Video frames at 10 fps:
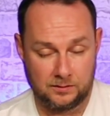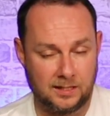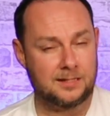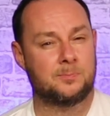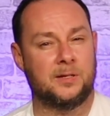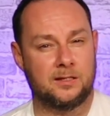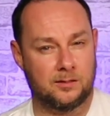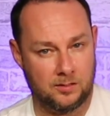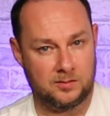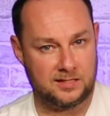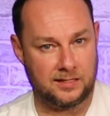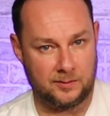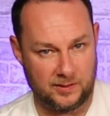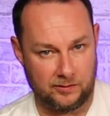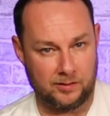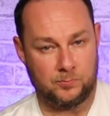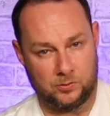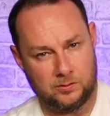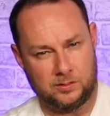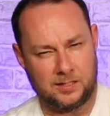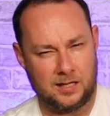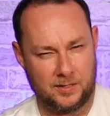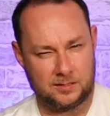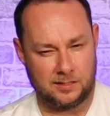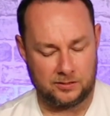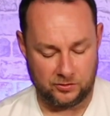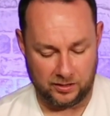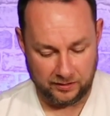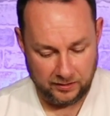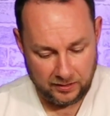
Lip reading: That's been silly about it, but it kind of makes sense, right?